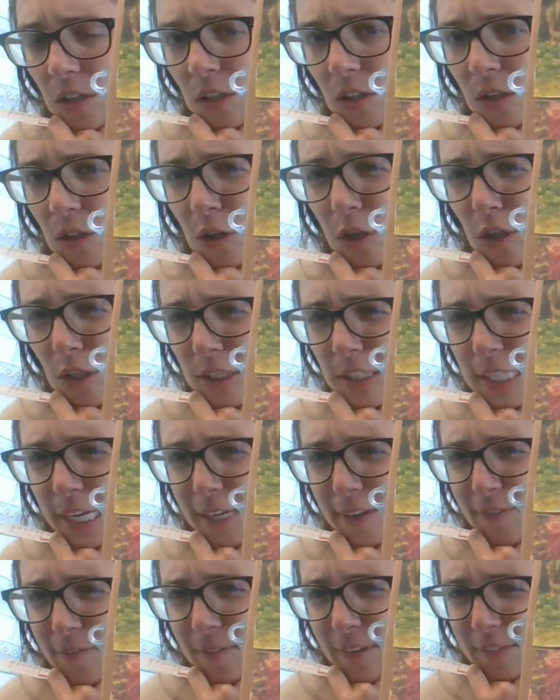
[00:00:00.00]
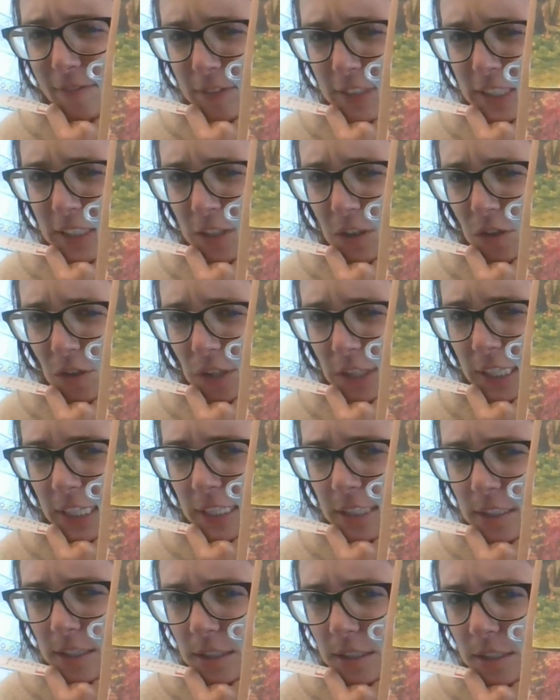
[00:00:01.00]
looks like 50
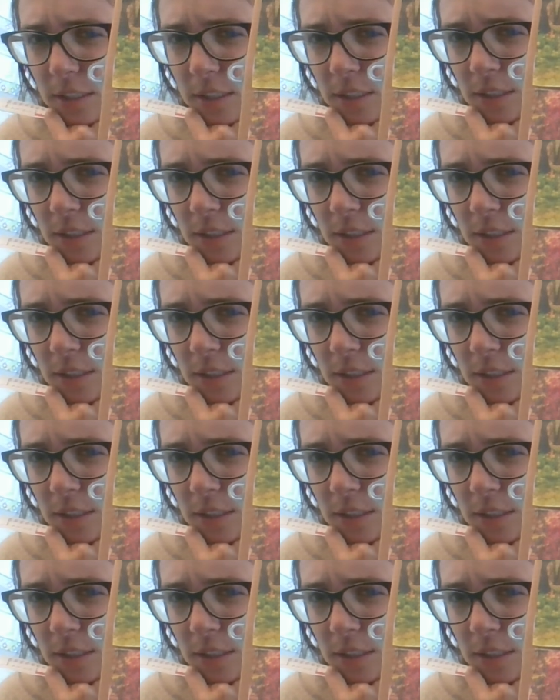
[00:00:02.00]
degrees?